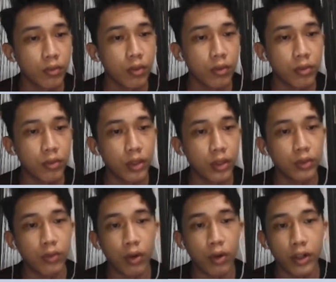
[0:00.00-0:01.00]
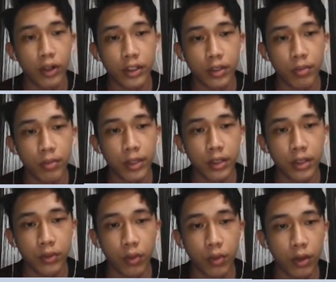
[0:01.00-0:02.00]
because 4 is the biggest
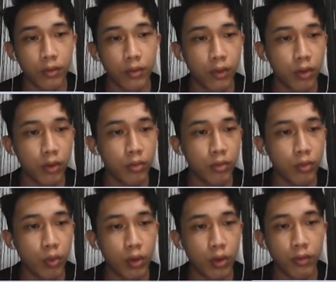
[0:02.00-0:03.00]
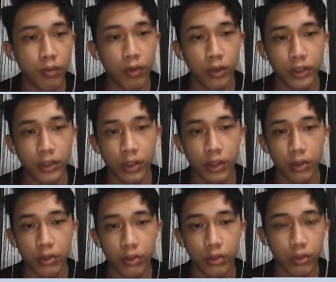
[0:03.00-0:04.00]
one from
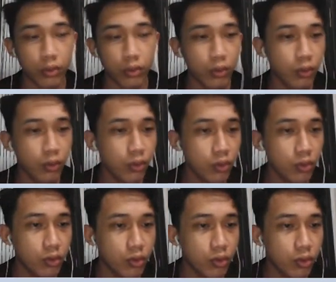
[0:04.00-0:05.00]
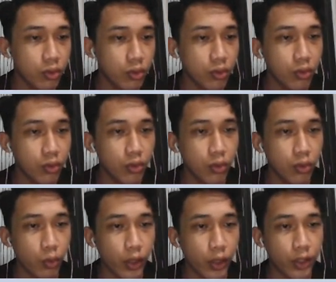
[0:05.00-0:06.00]
14022.
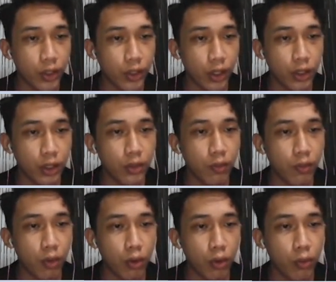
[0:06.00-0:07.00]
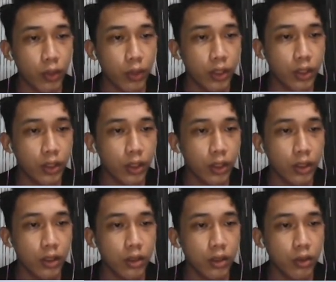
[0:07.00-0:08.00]
We exchange 4 with the
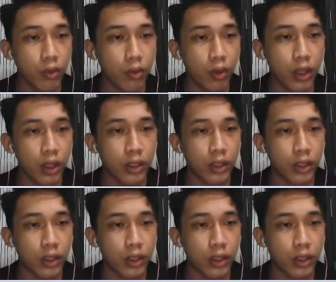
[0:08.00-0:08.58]
1,